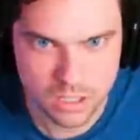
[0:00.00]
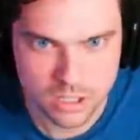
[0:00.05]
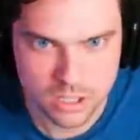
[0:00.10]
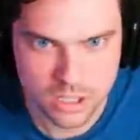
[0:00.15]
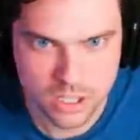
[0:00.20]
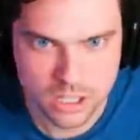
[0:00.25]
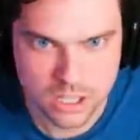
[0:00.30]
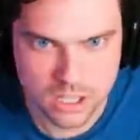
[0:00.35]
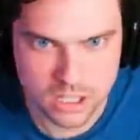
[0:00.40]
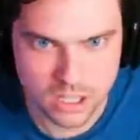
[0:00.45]

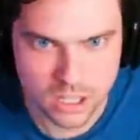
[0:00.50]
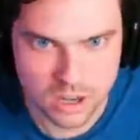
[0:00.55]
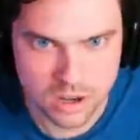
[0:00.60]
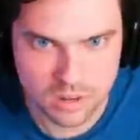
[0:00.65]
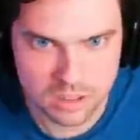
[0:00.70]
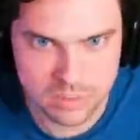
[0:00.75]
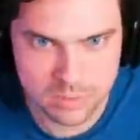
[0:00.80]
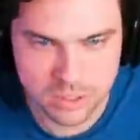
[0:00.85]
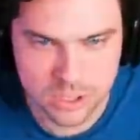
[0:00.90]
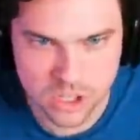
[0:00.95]

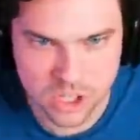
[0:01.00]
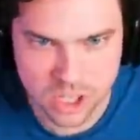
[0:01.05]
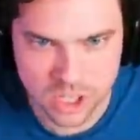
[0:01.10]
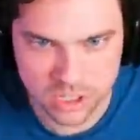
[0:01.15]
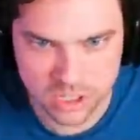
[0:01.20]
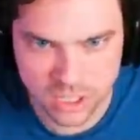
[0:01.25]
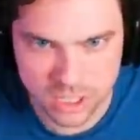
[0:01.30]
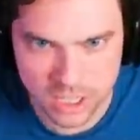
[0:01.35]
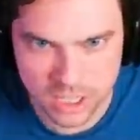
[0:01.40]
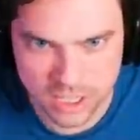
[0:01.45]
Slowly but
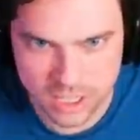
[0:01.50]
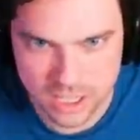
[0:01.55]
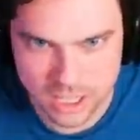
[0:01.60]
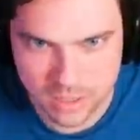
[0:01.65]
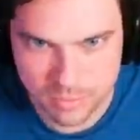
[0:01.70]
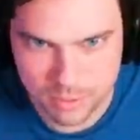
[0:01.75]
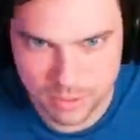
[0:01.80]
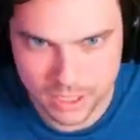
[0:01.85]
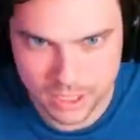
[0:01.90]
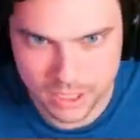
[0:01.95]
surely heating
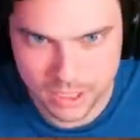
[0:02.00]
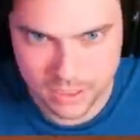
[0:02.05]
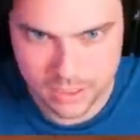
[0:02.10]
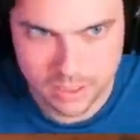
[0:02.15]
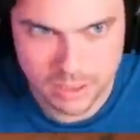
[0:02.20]
up here.